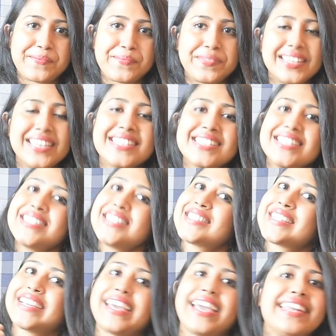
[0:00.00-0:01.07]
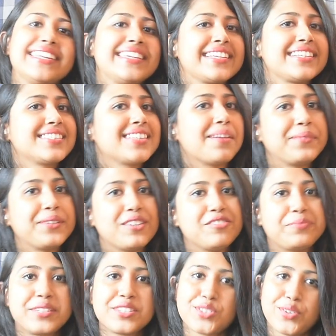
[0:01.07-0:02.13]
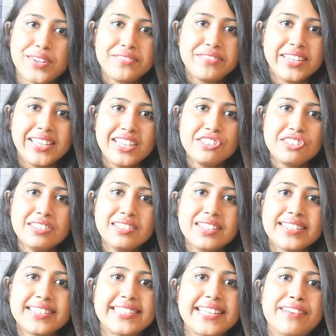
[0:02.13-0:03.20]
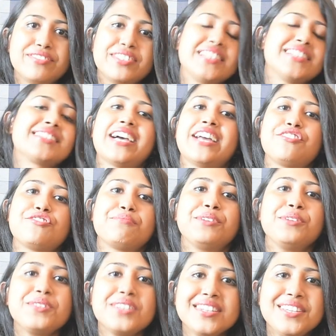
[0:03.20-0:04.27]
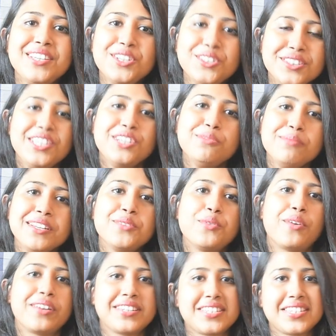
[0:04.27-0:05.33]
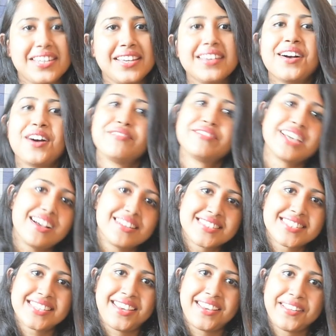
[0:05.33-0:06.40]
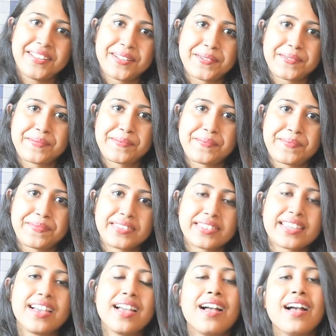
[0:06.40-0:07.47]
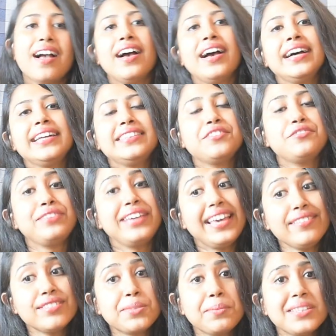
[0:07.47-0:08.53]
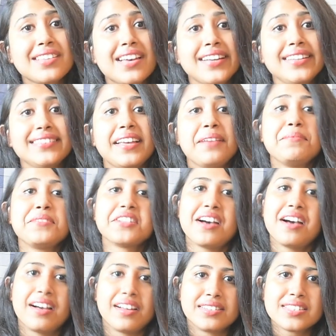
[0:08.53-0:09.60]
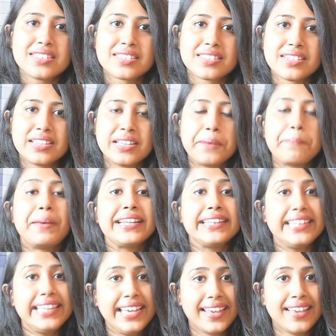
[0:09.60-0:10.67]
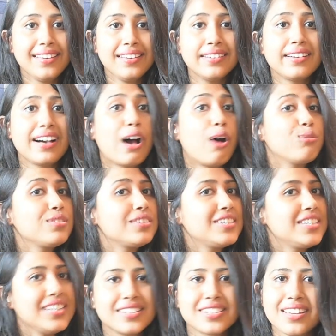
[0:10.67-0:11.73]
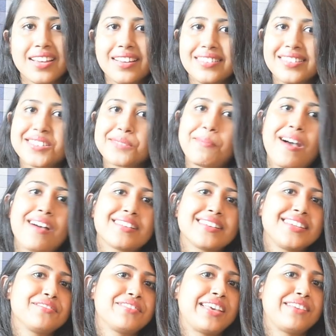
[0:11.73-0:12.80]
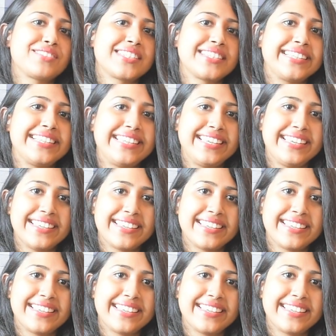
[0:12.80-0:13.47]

It is again an example of personification. The daffodils are attributed the human quality of dancing. The waves beside them danced, but they outdid the sparkling waves in glee.